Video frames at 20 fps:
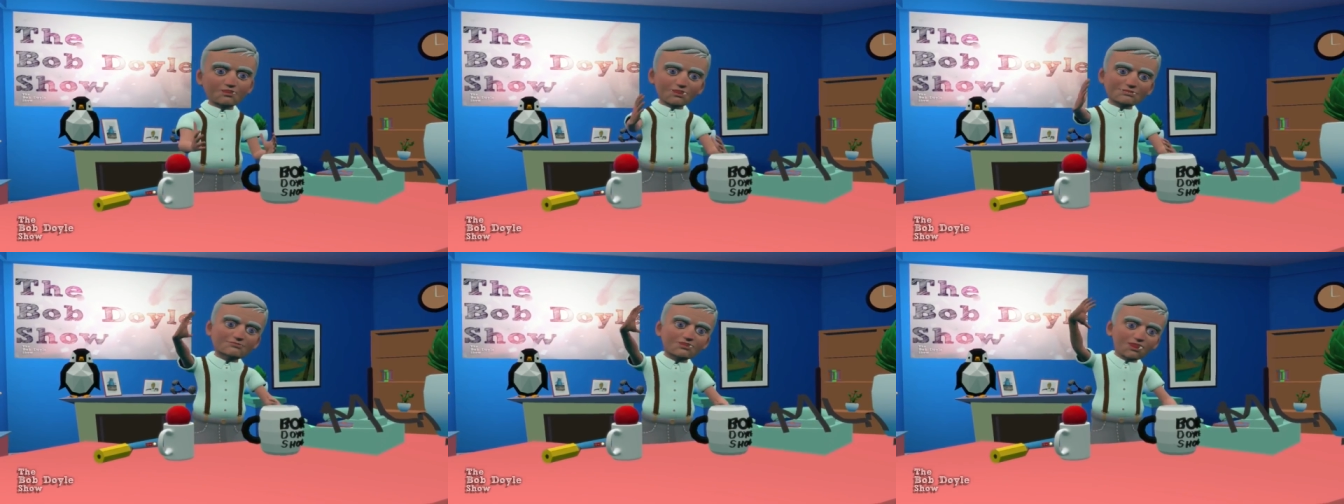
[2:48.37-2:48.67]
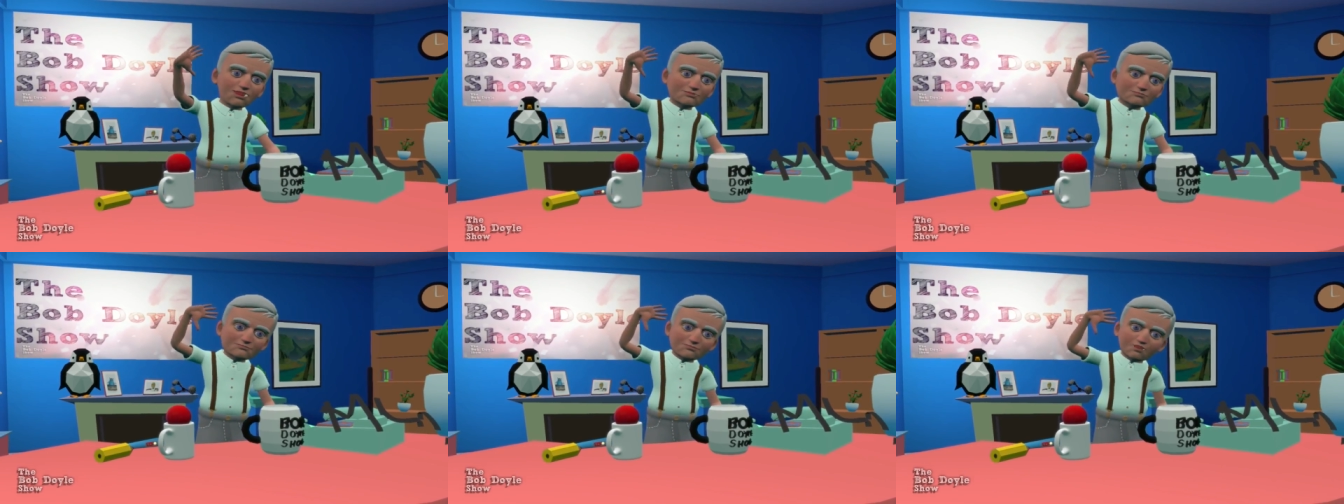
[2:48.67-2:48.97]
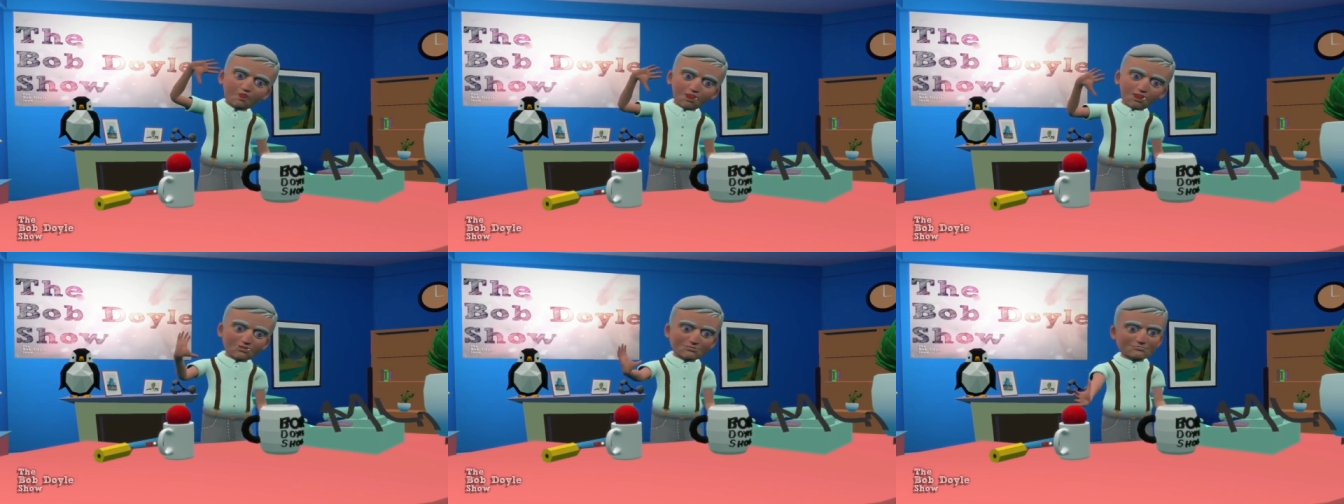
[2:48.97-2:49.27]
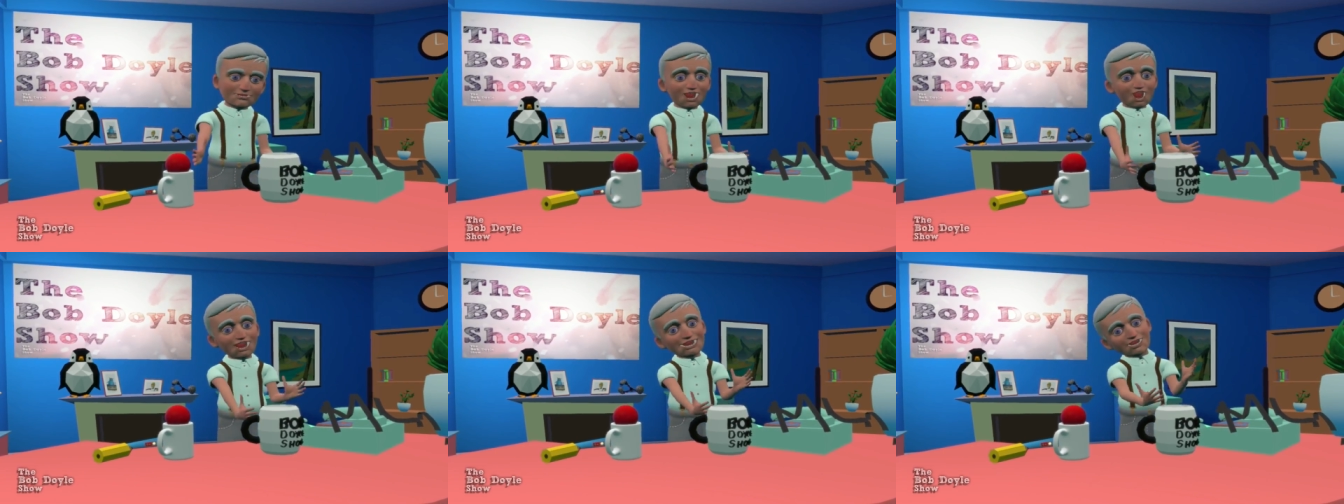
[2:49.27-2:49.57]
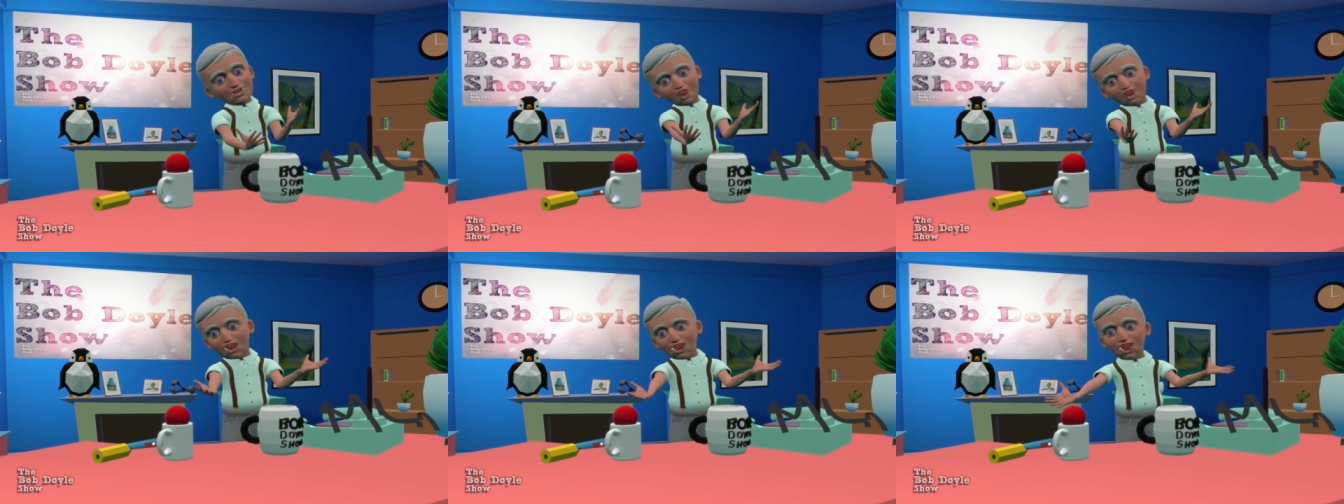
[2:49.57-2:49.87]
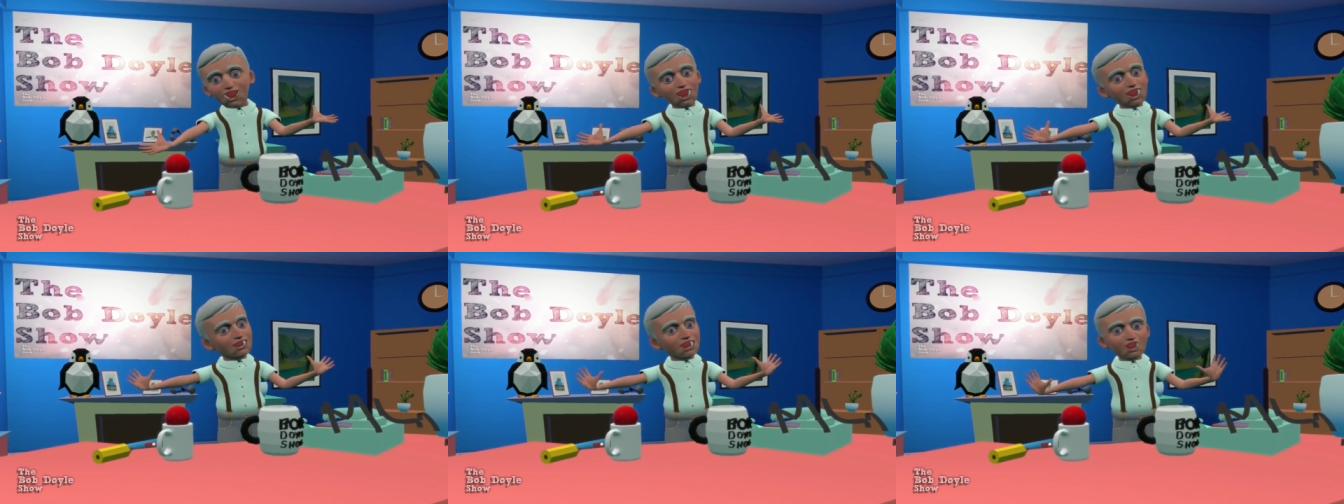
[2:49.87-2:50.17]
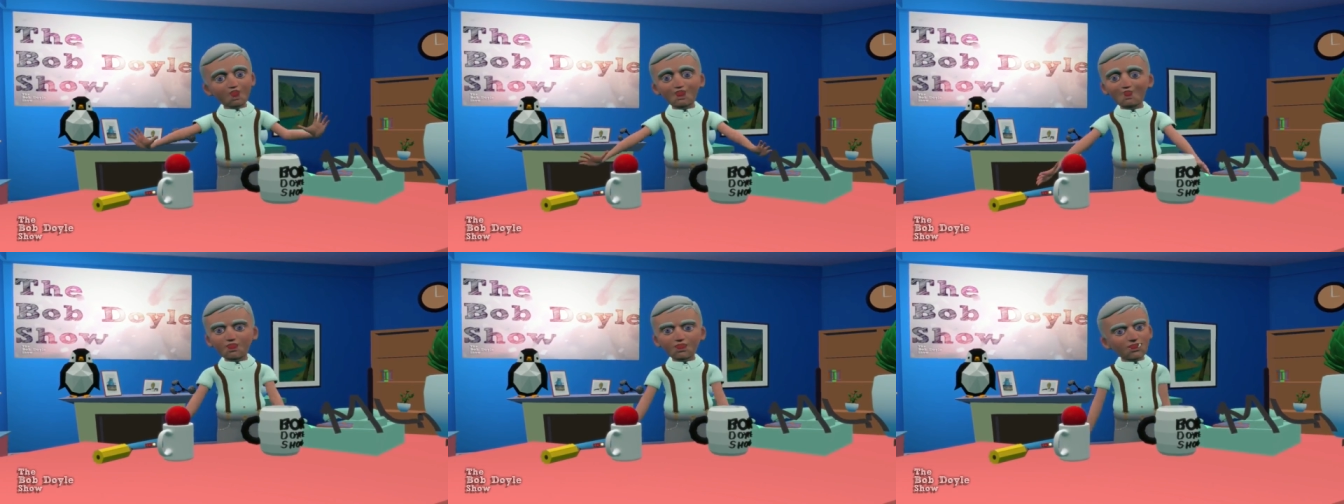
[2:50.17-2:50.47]
let's just laugh and laugh
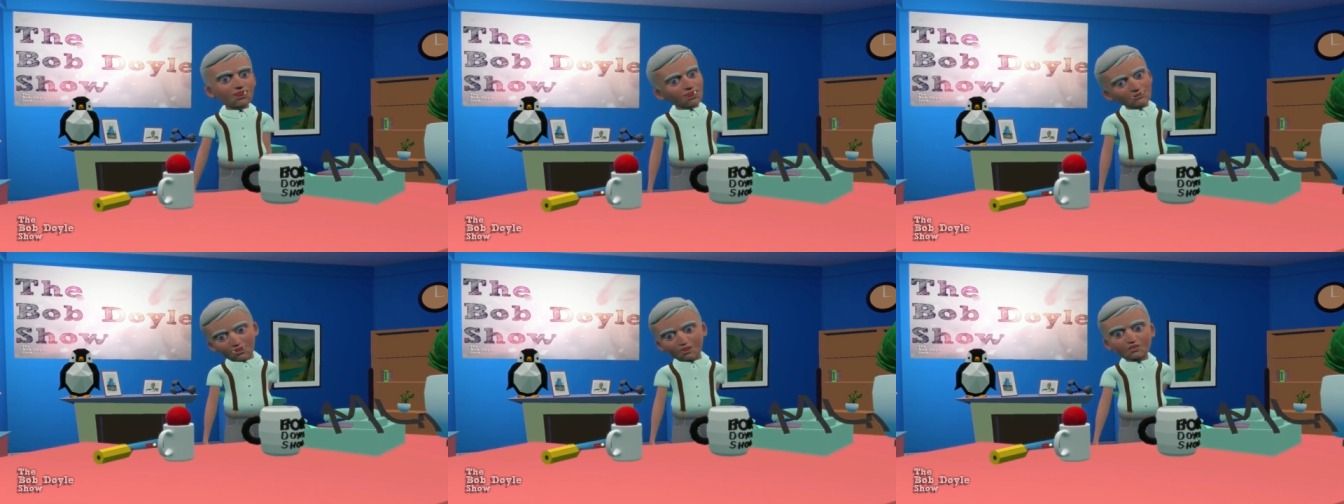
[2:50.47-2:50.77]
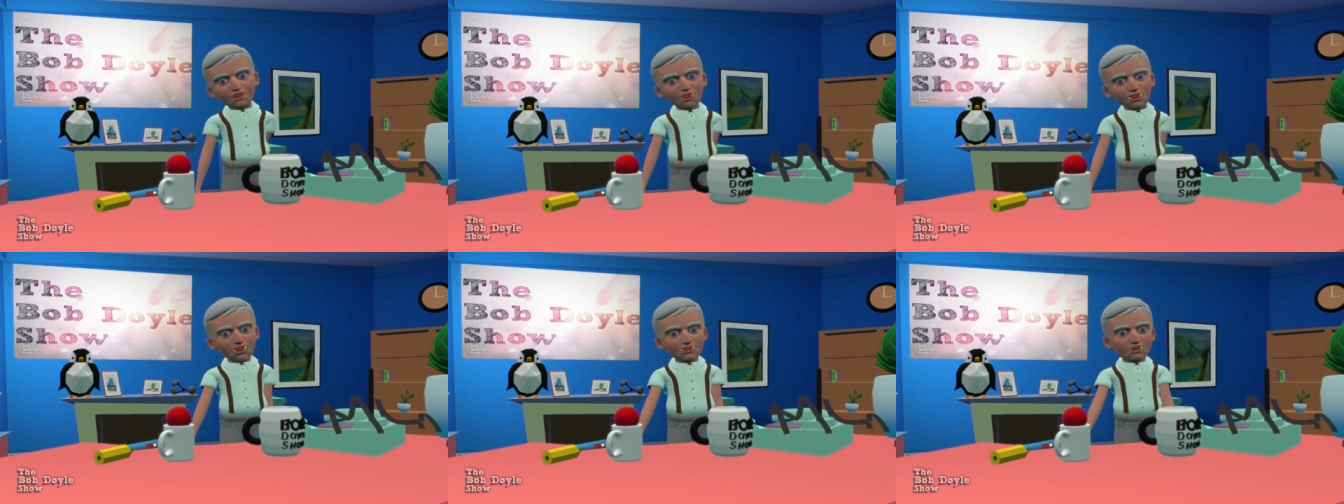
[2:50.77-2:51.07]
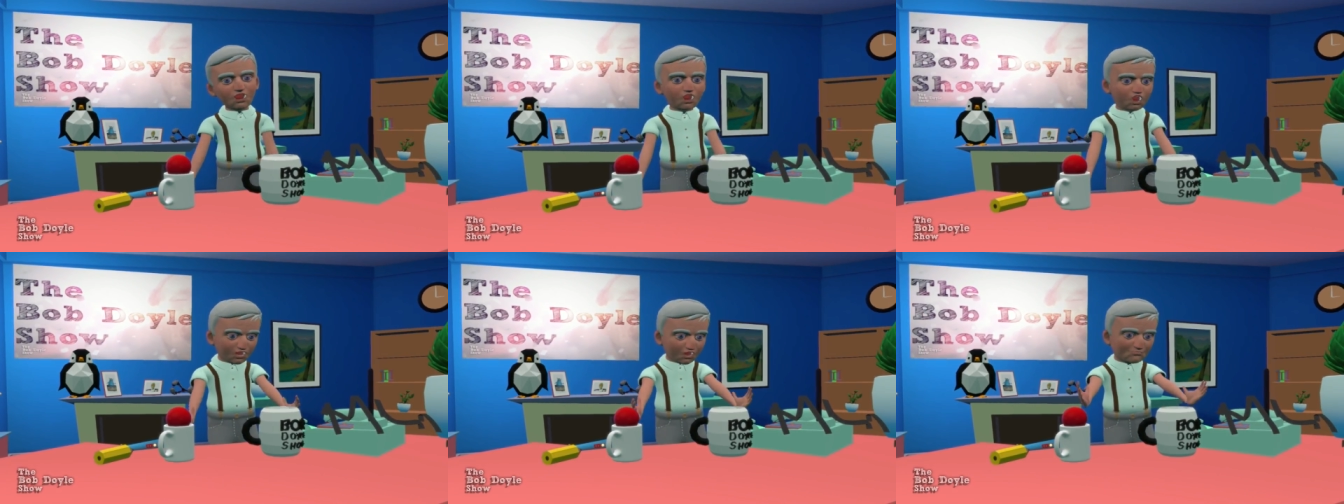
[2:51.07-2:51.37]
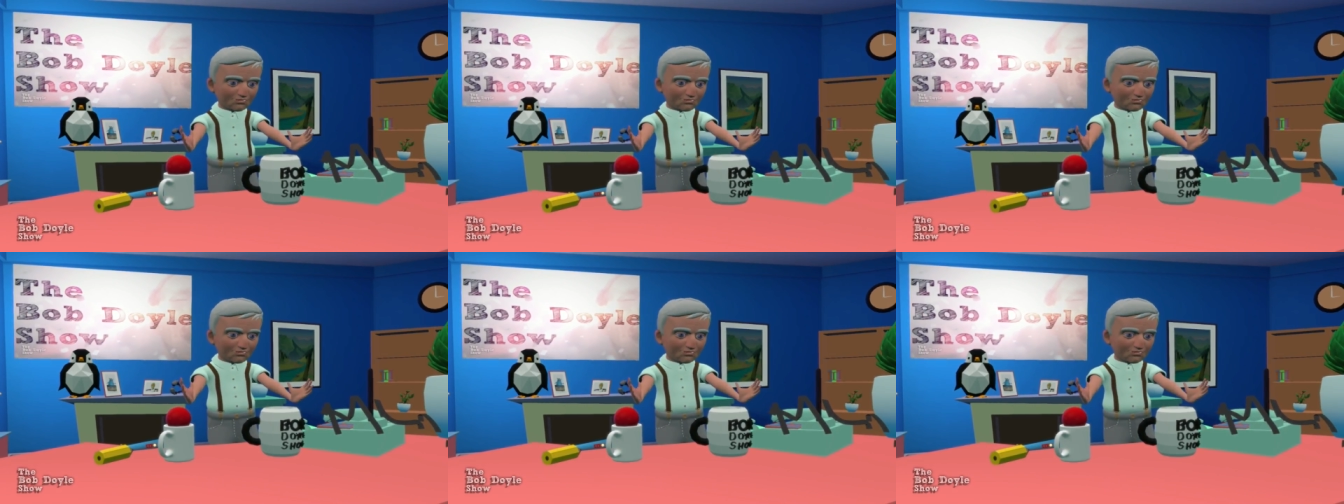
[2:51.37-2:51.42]
and laugh all day.